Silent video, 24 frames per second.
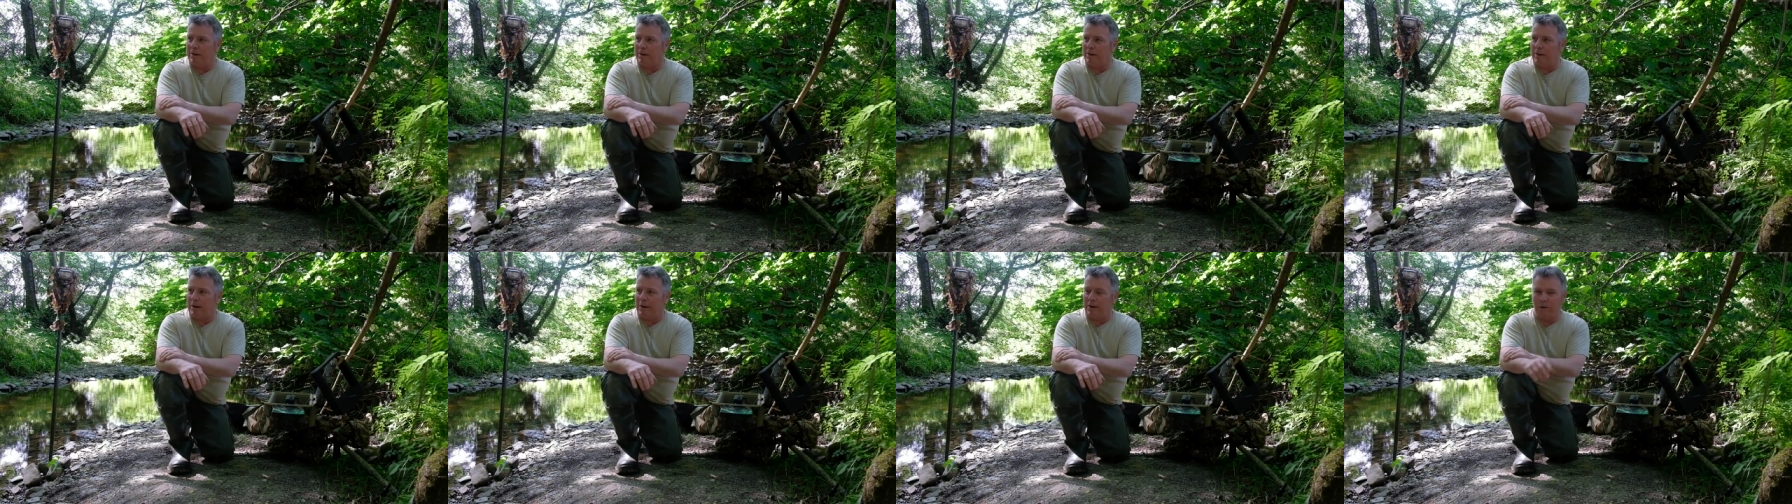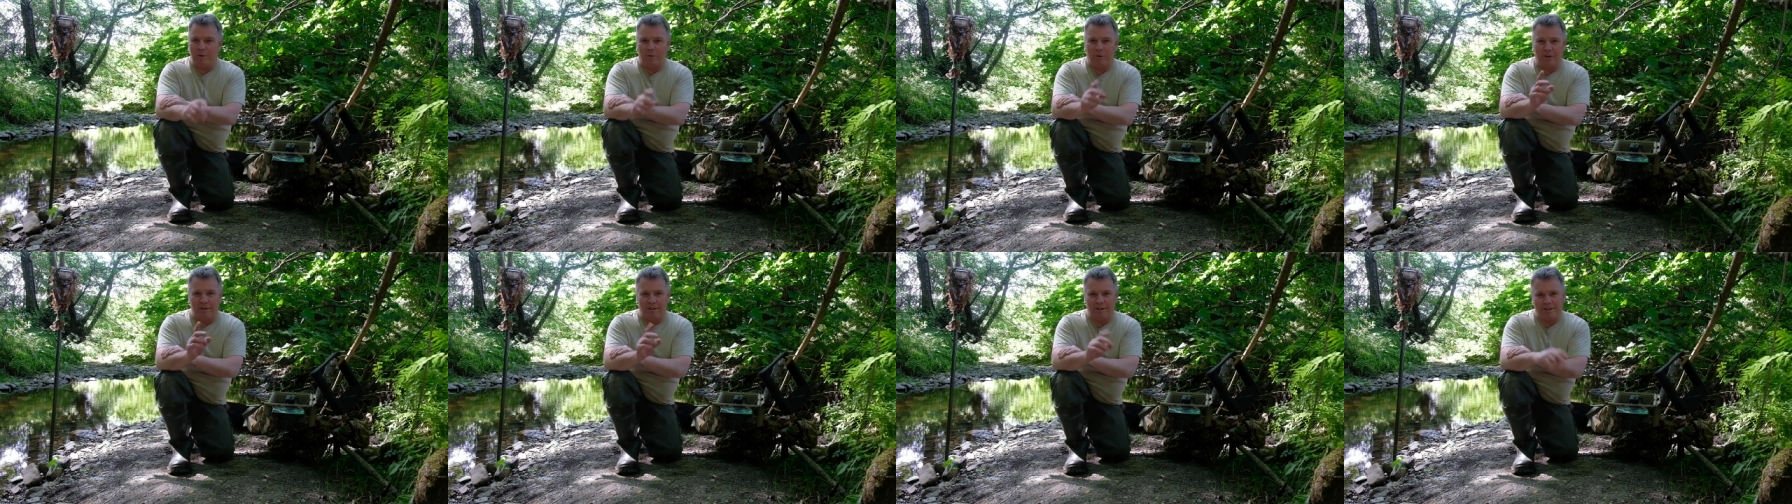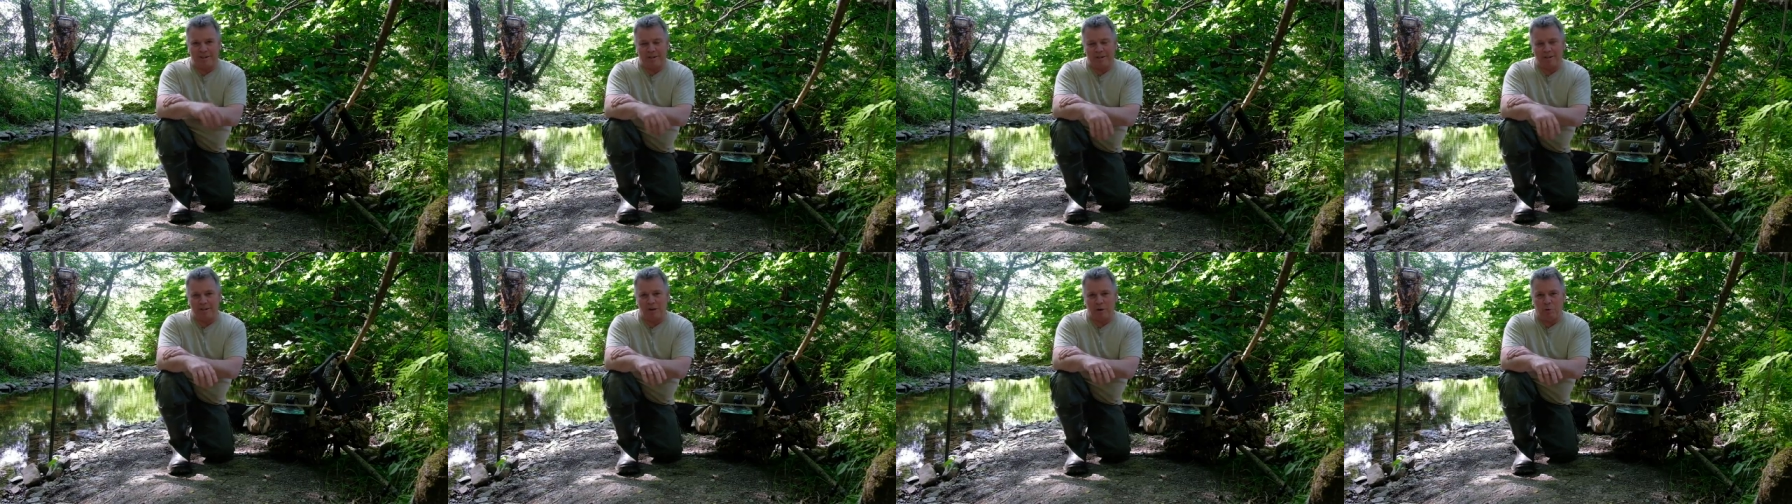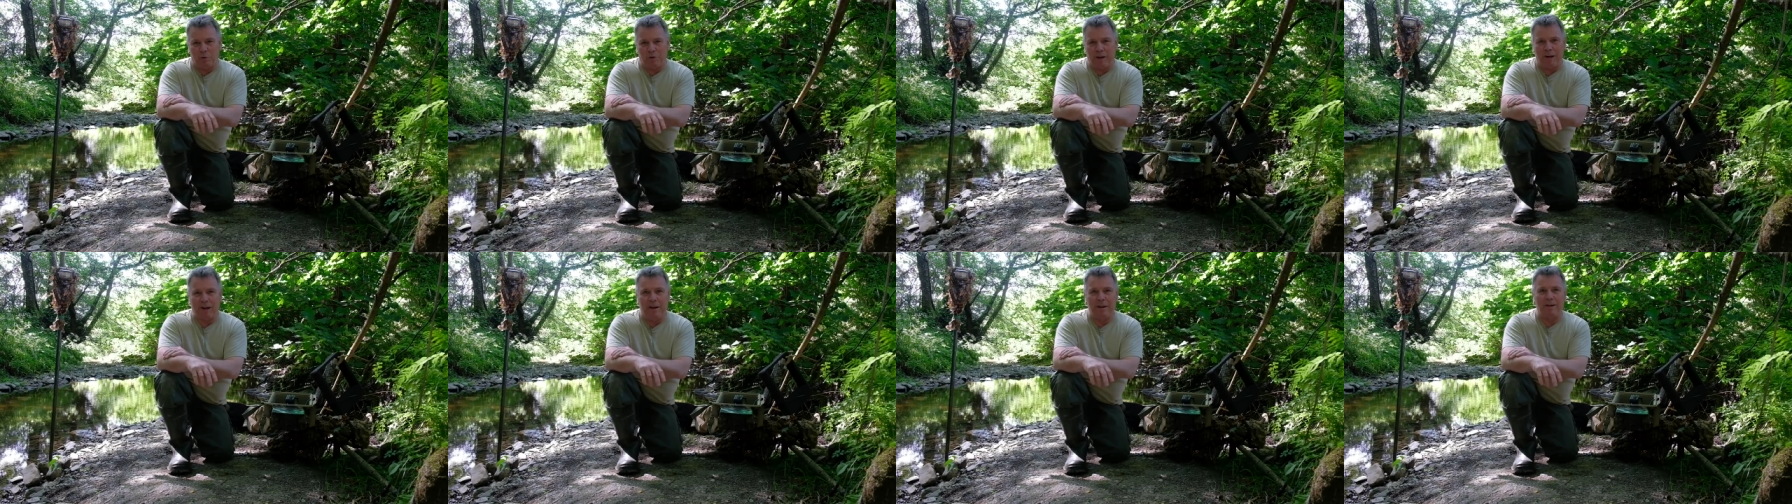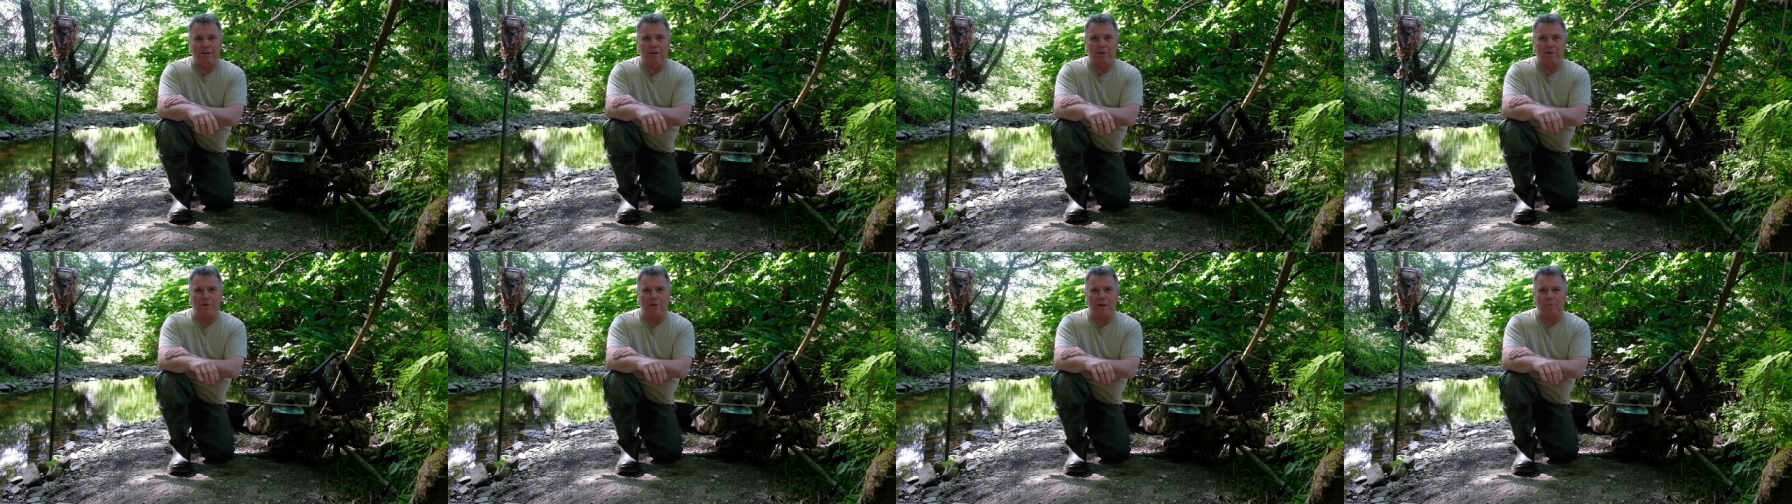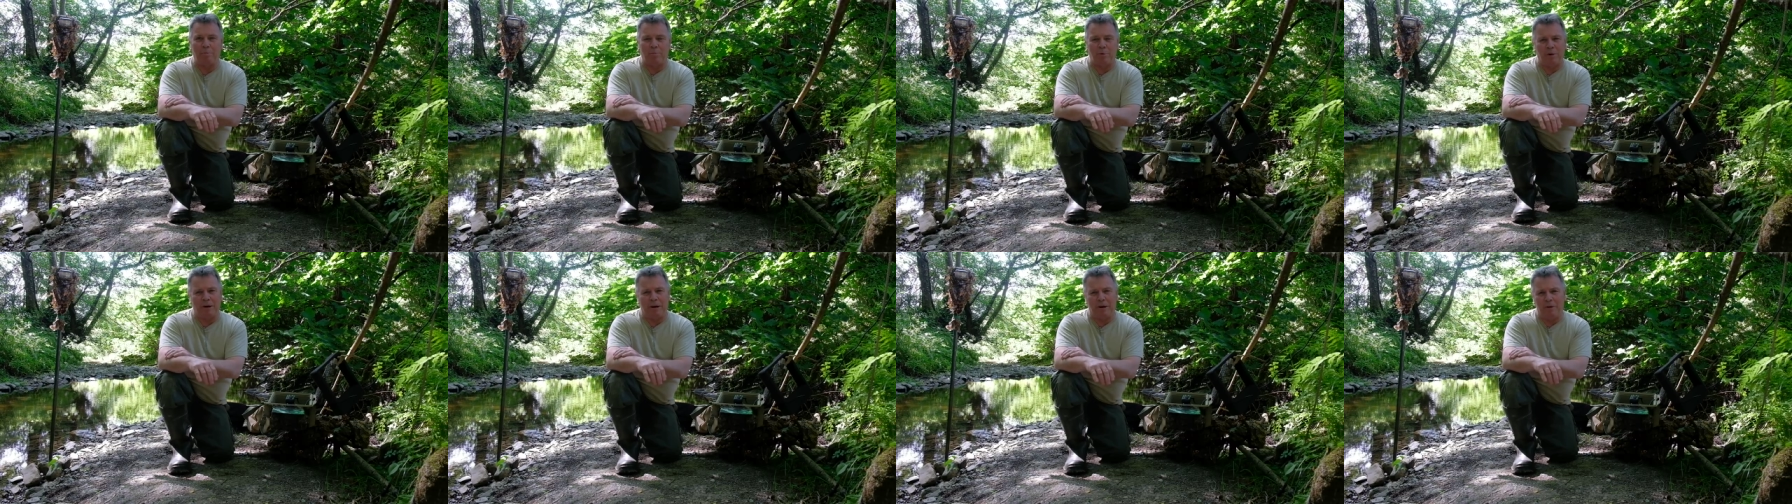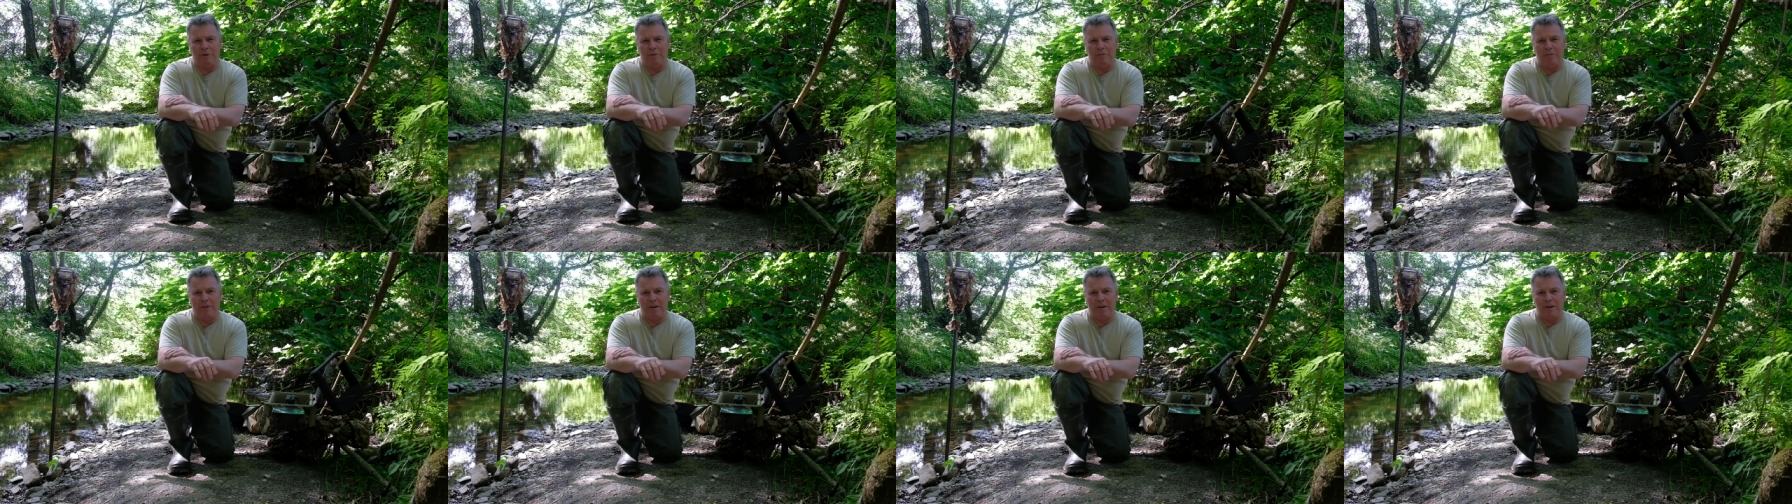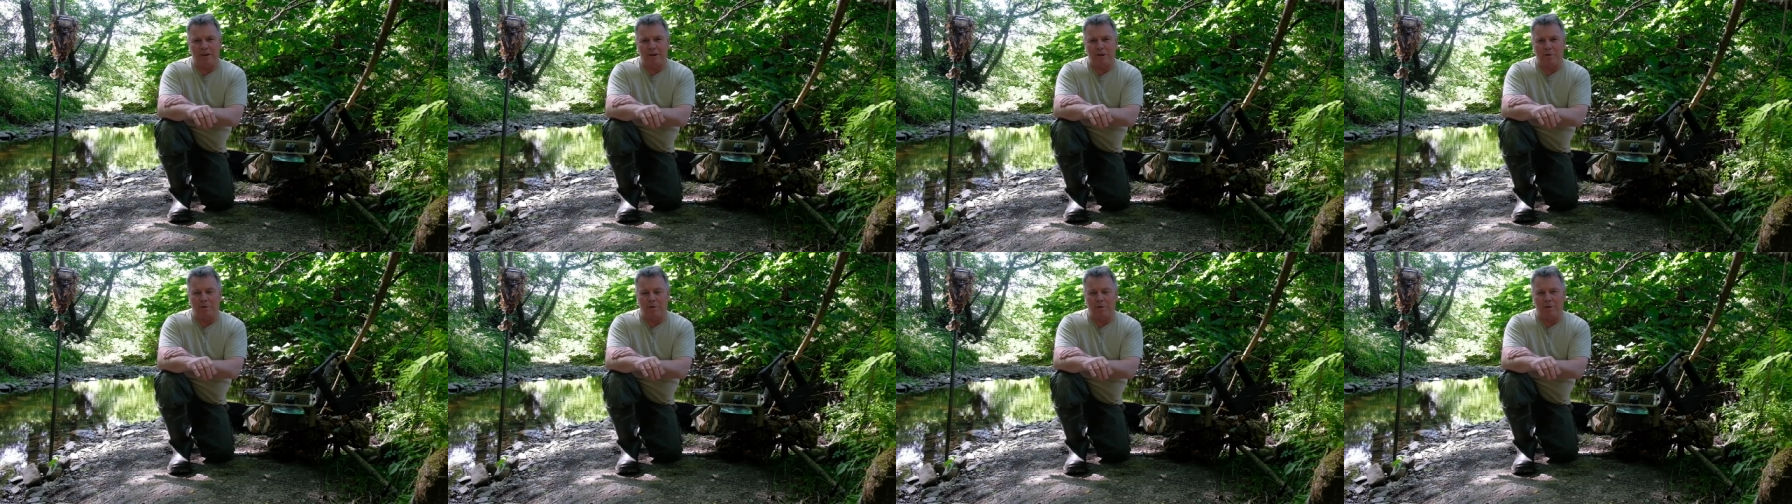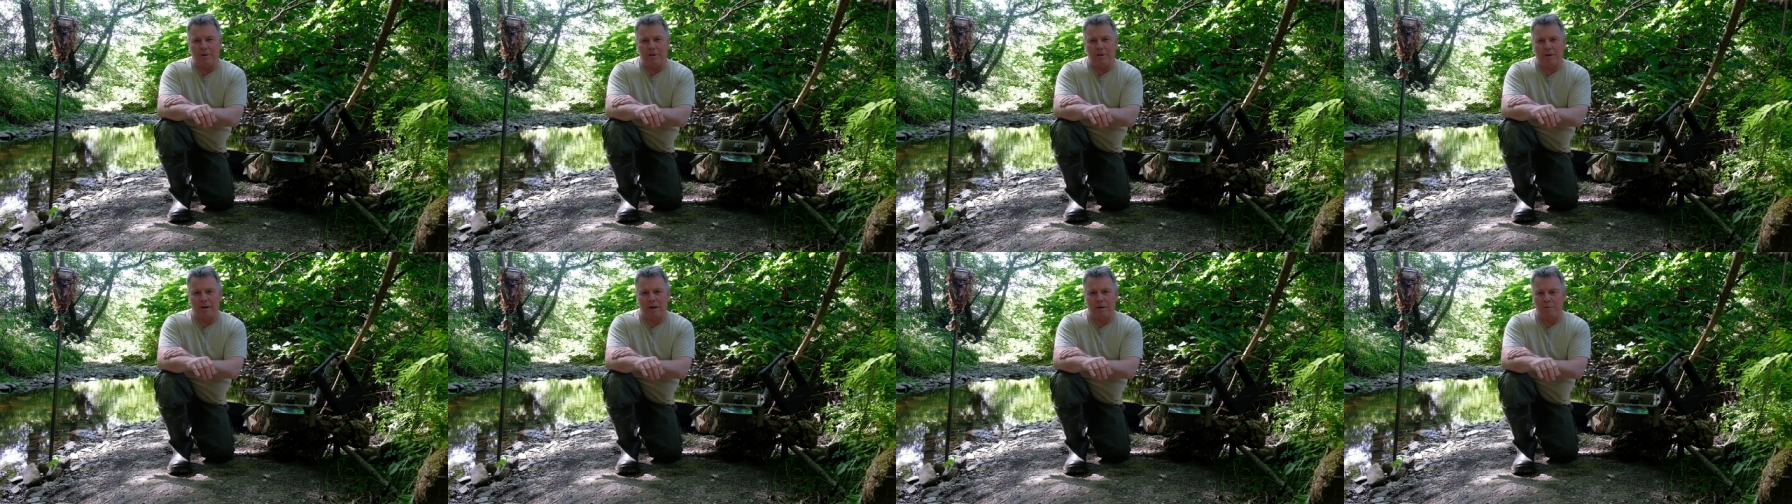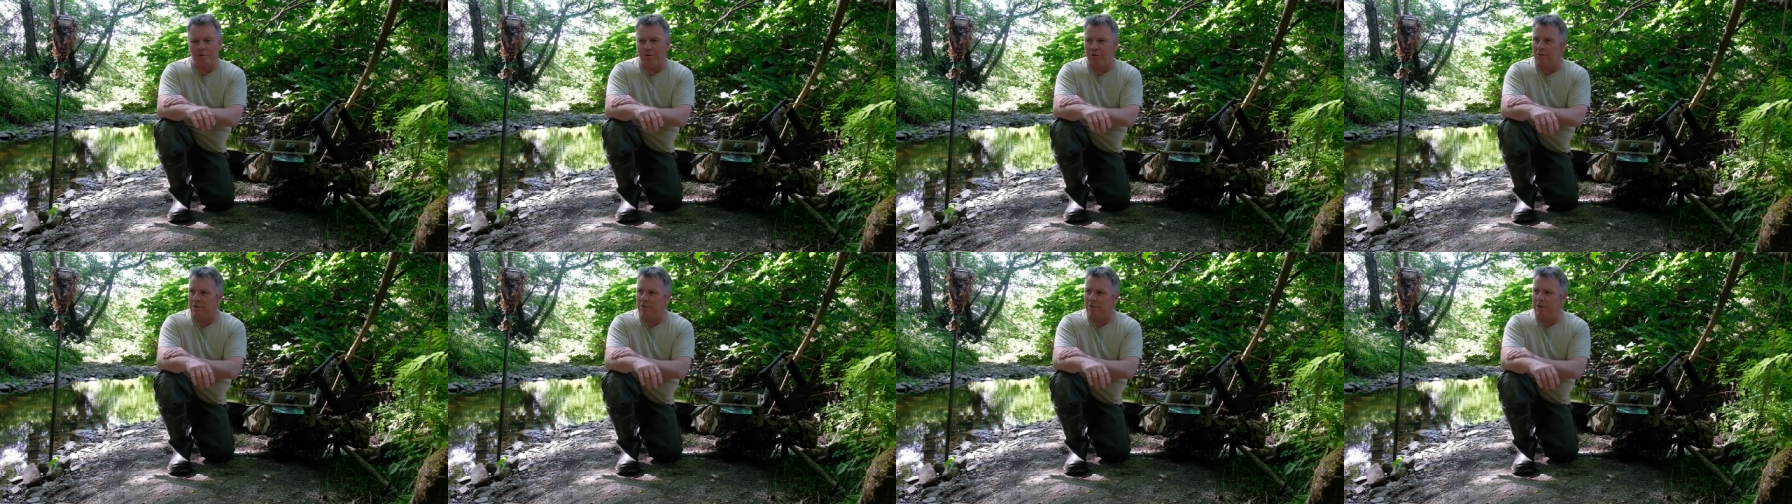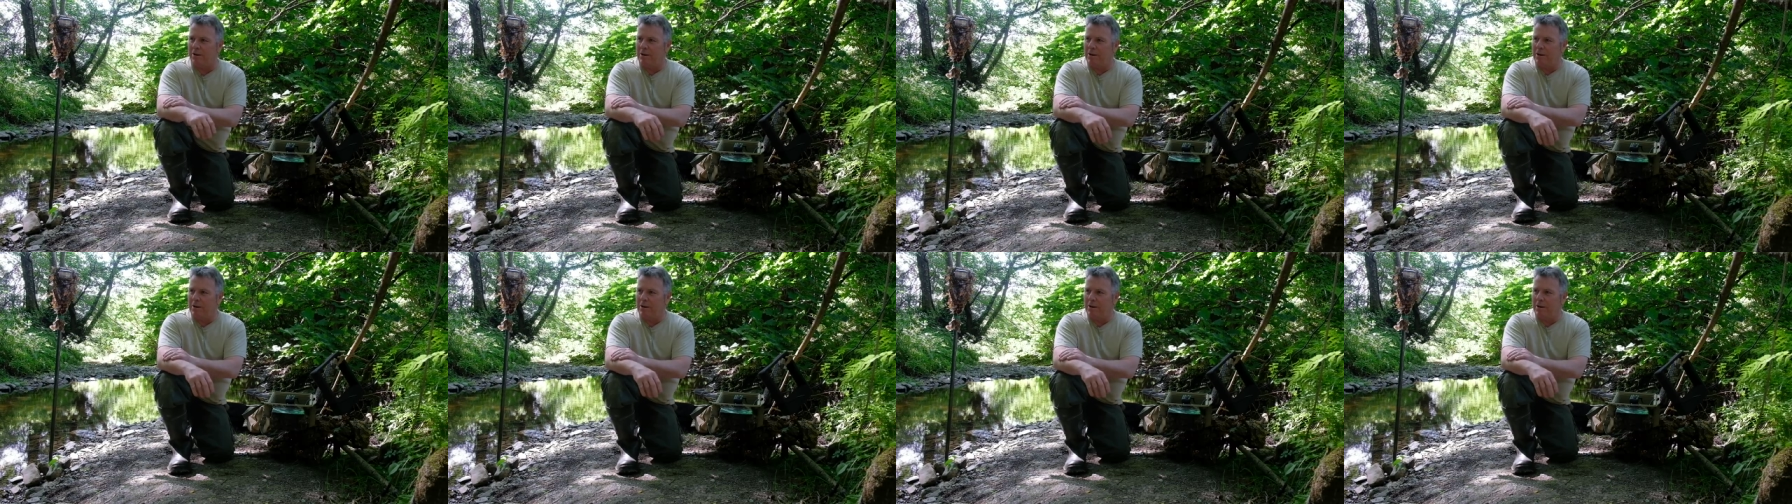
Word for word: I know a, a while ago I put out a video and I was